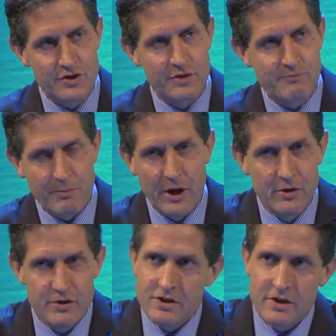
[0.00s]

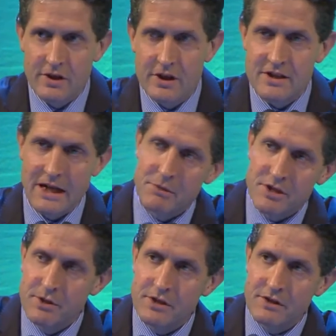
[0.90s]
proposed the
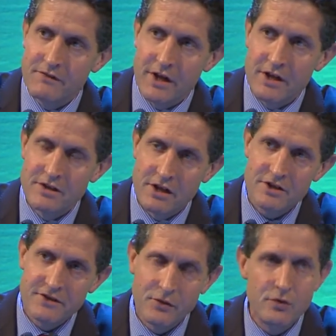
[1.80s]
establishment of a
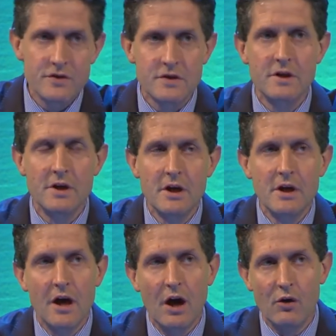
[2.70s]
task force
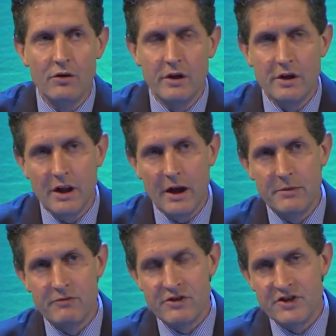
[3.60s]
on climate
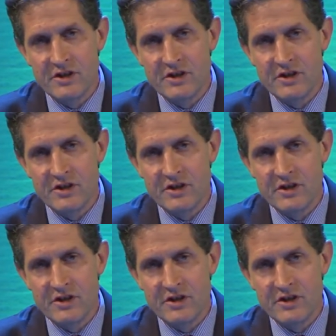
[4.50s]
risk